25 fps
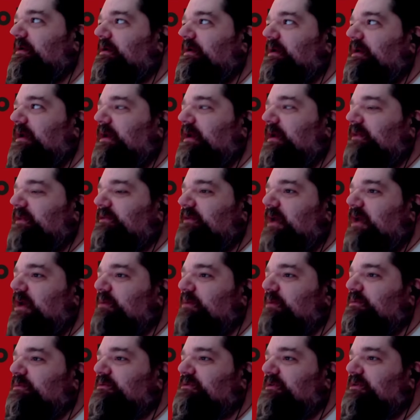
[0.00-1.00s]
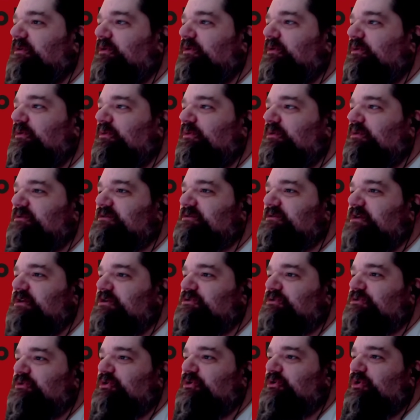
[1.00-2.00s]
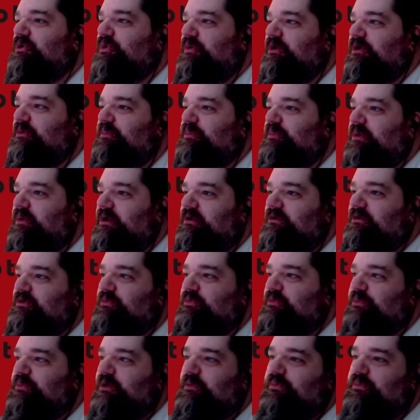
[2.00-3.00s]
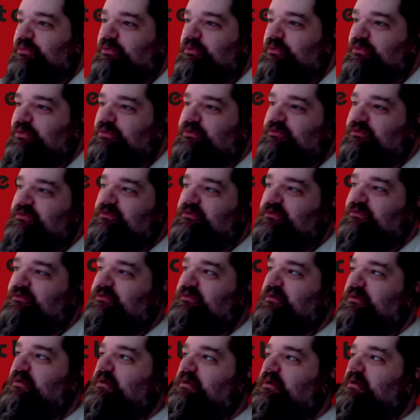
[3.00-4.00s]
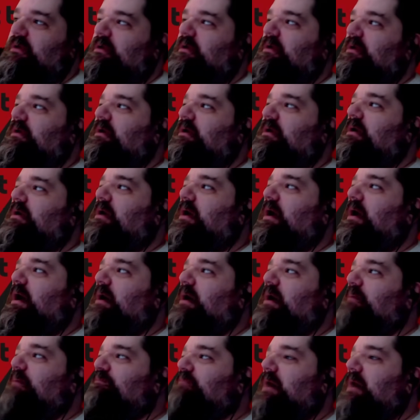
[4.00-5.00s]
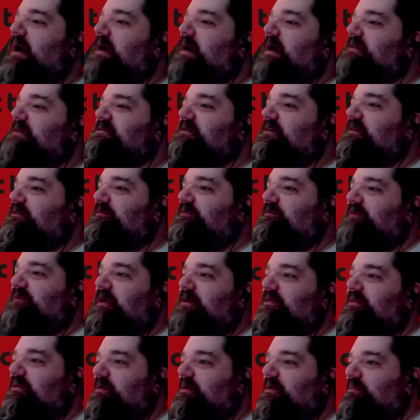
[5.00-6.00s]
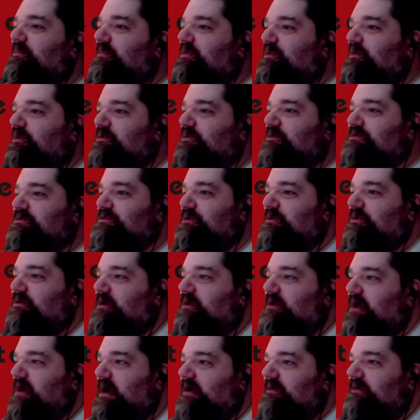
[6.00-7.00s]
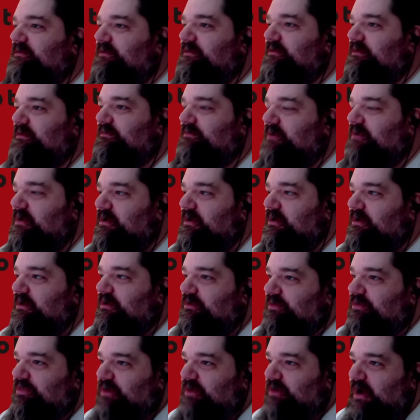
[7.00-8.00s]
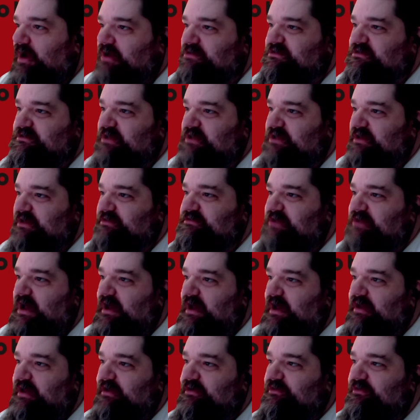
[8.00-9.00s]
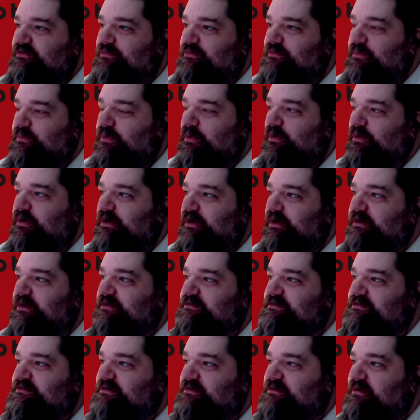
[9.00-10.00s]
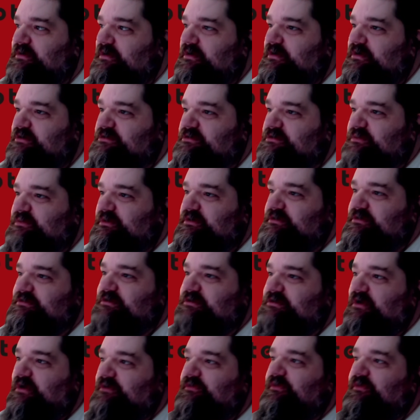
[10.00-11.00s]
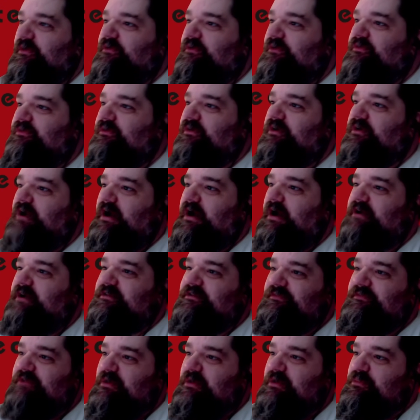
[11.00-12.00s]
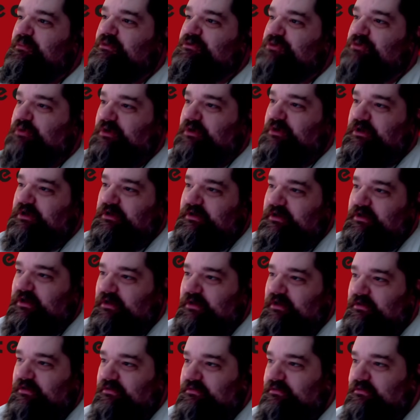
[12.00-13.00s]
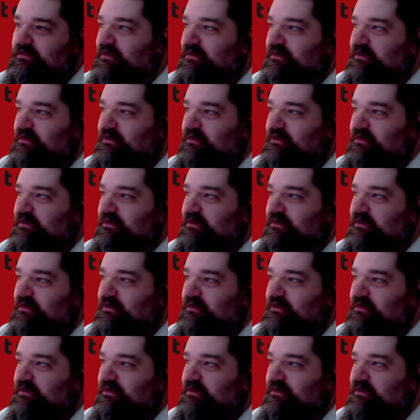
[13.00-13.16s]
it's able to essentially creep into people's minds and infect them through certain kinds of thoughts, anxieties, worries, as well as also certain kinds of imagery and